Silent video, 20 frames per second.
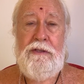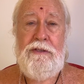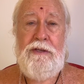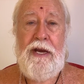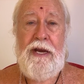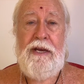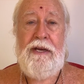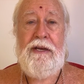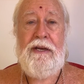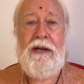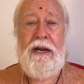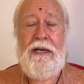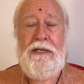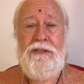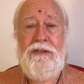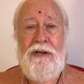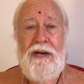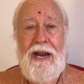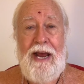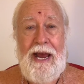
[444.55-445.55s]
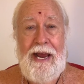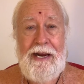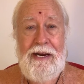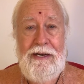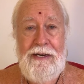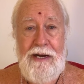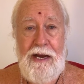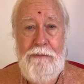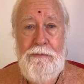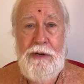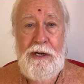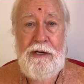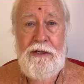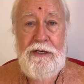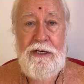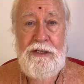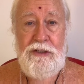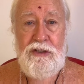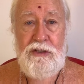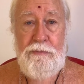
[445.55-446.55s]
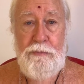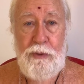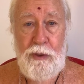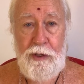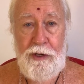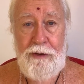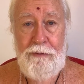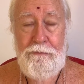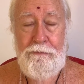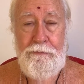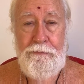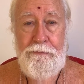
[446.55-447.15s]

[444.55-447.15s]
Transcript: take it as an academic discipline